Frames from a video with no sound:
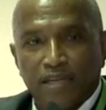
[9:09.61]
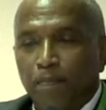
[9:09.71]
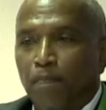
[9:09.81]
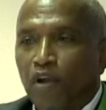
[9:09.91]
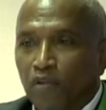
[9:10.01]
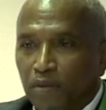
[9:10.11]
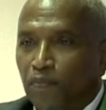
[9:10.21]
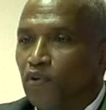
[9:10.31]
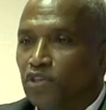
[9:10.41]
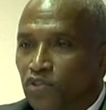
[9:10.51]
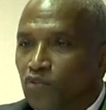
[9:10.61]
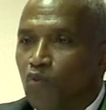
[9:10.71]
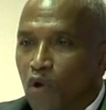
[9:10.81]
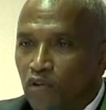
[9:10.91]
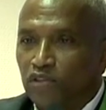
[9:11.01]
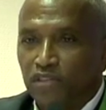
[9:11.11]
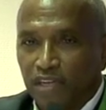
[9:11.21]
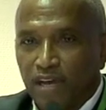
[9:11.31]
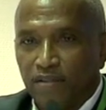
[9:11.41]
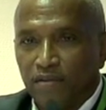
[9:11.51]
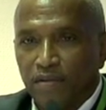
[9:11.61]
can barely put 2 words together.